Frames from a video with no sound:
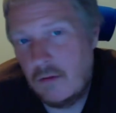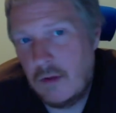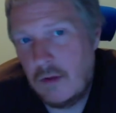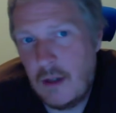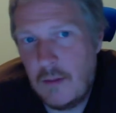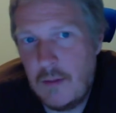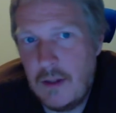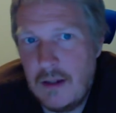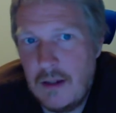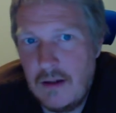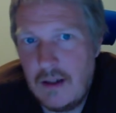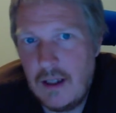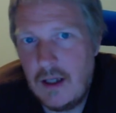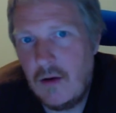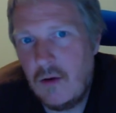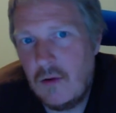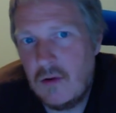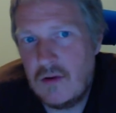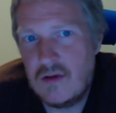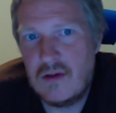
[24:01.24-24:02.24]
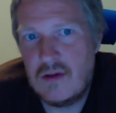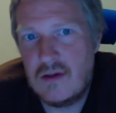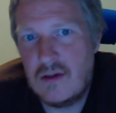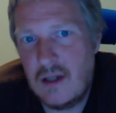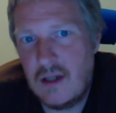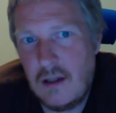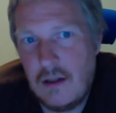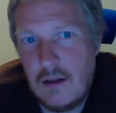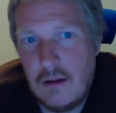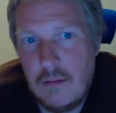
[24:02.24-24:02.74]
I mean, they also
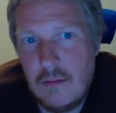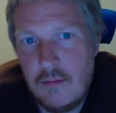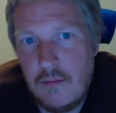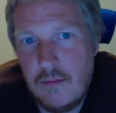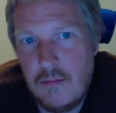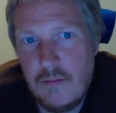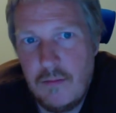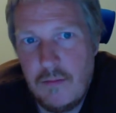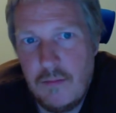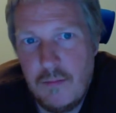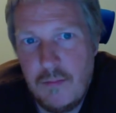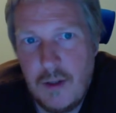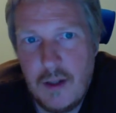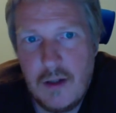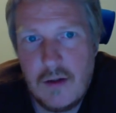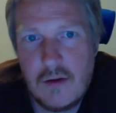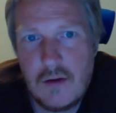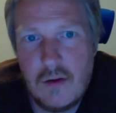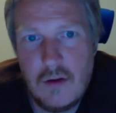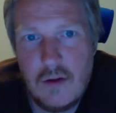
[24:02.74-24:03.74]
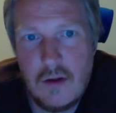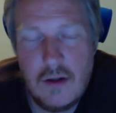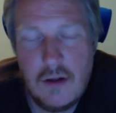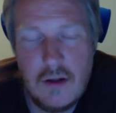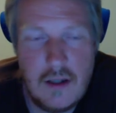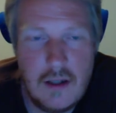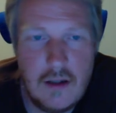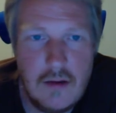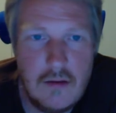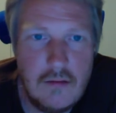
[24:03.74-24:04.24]
sell Bitcoin and
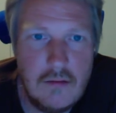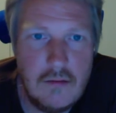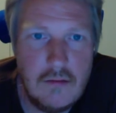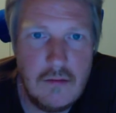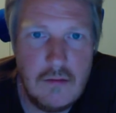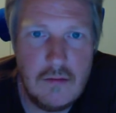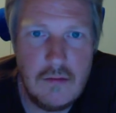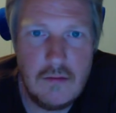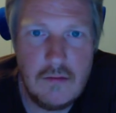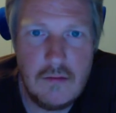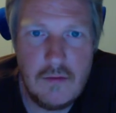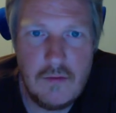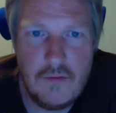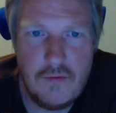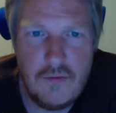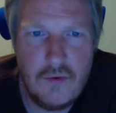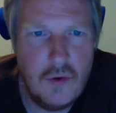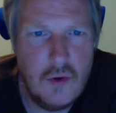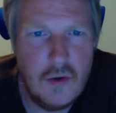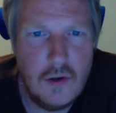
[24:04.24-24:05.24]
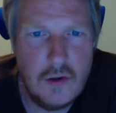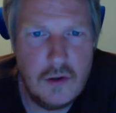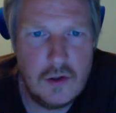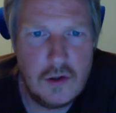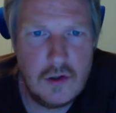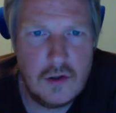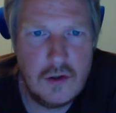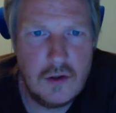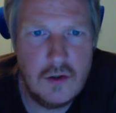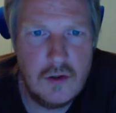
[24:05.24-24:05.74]
a few other
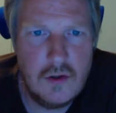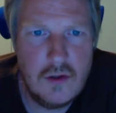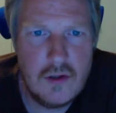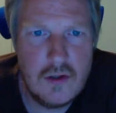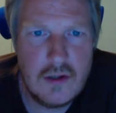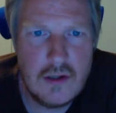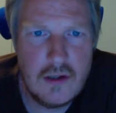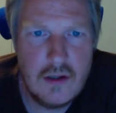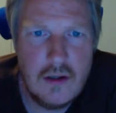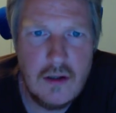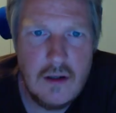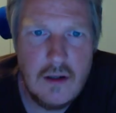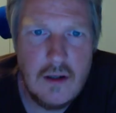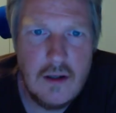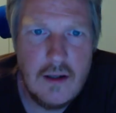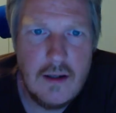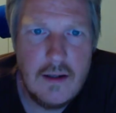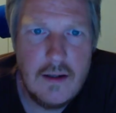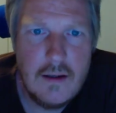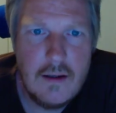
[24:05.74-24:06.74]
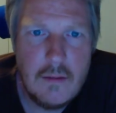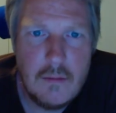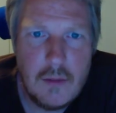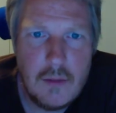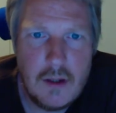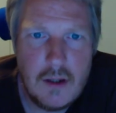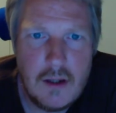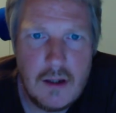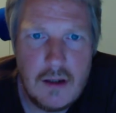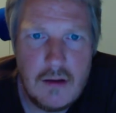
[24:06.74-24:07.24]
coins,
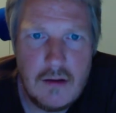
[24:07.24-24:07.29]
but